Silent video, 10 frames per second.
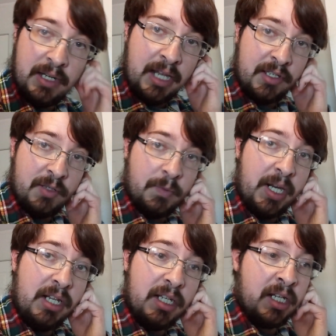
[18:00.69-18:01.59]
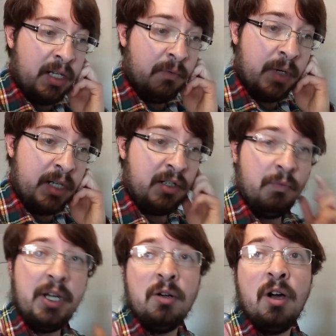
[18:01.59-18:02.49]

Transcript: next week, which we are